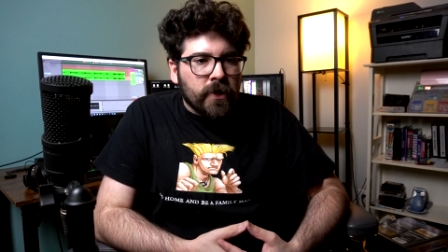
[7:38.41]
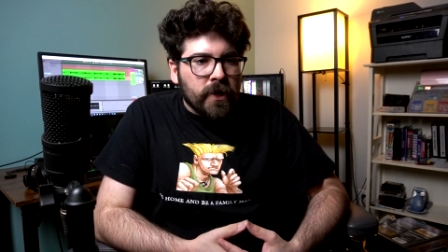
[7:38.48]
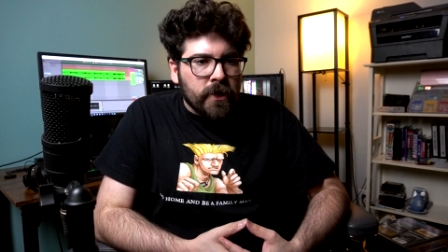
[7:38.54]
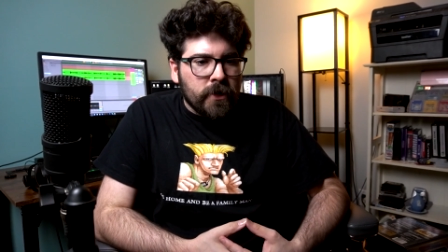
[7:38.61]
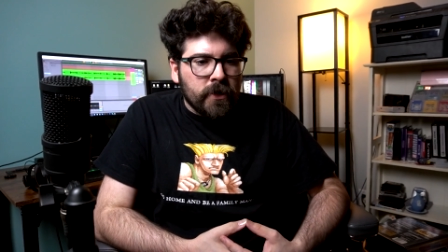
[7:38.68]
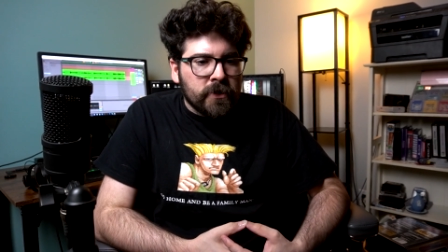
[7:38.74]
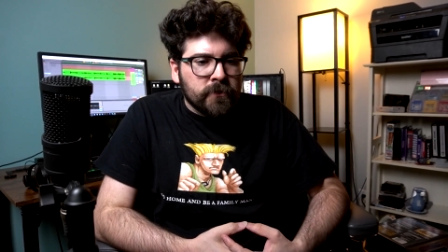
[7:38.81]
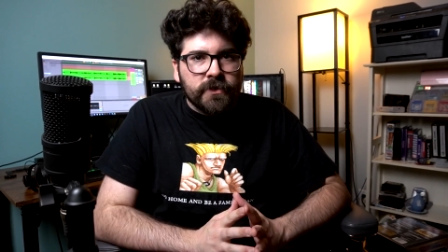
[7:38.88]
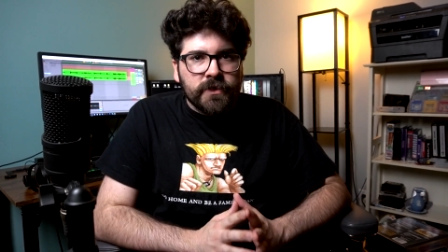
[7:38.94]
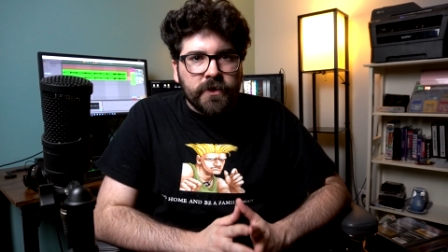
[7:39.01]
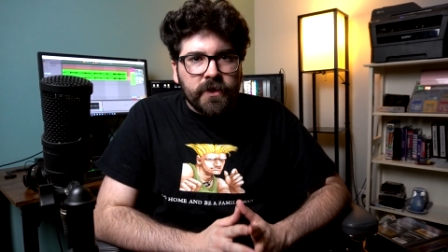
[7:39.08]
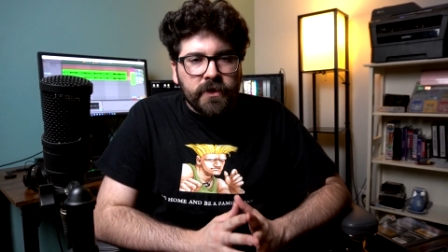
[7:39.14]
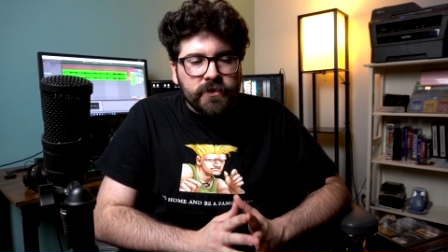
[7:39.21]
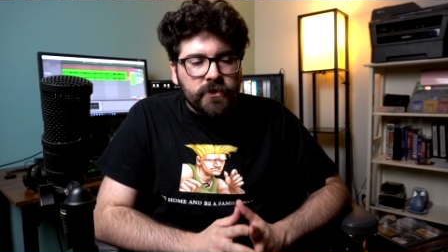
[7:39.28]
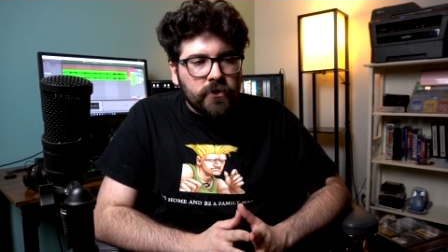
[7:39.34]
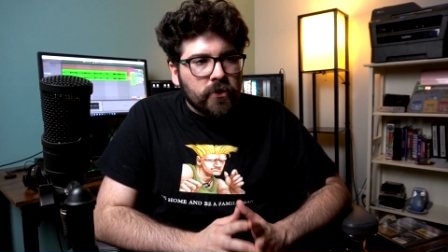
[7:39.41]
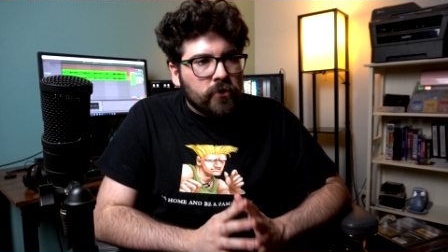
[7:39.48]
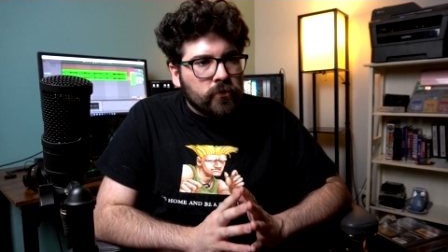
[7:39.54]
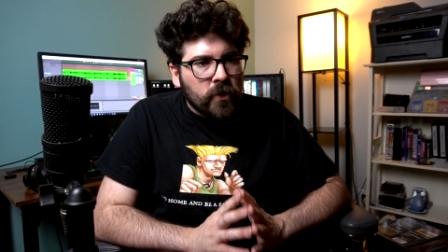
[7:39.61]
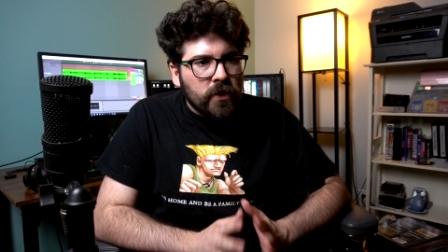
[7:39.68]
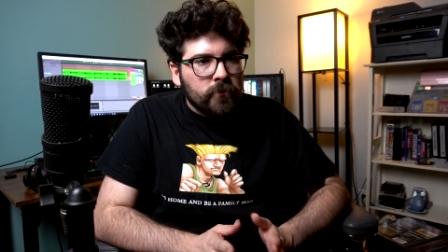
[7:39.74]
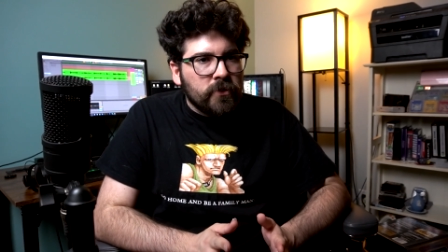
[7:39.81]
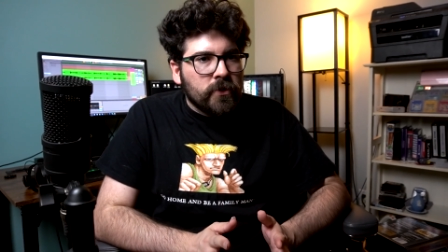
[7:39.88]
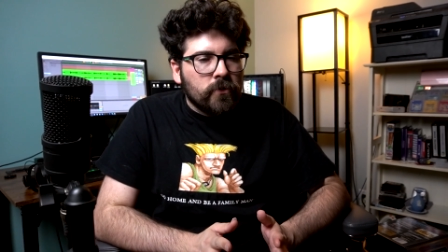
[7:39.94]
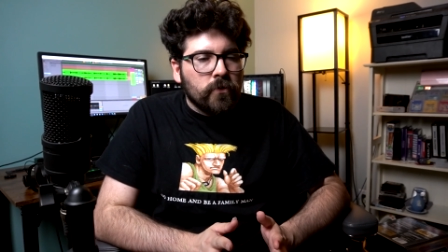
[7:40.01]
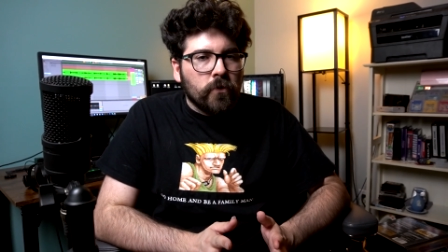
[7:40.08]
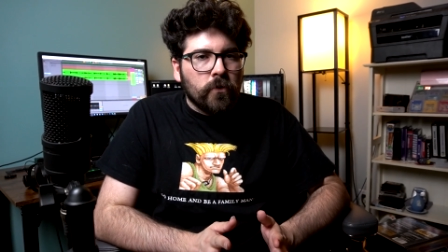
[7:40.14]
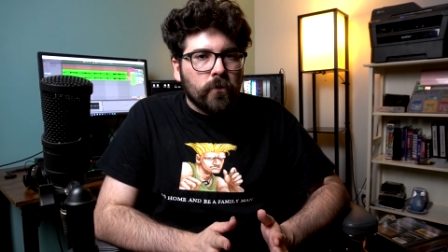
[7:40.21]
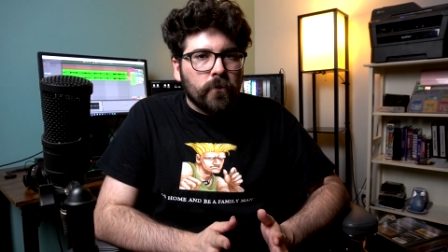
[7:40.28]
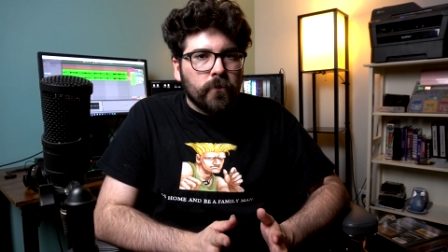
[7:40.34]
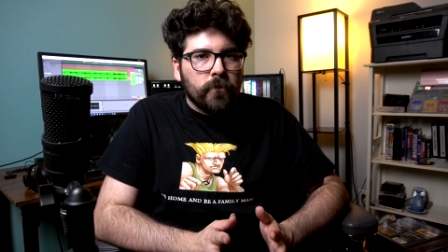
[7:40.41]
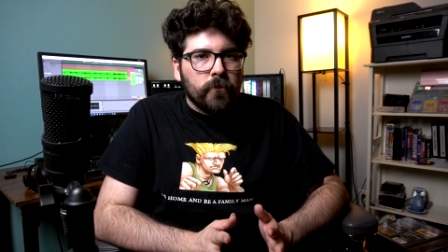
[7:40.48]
AES, because I think it's an incredibly cool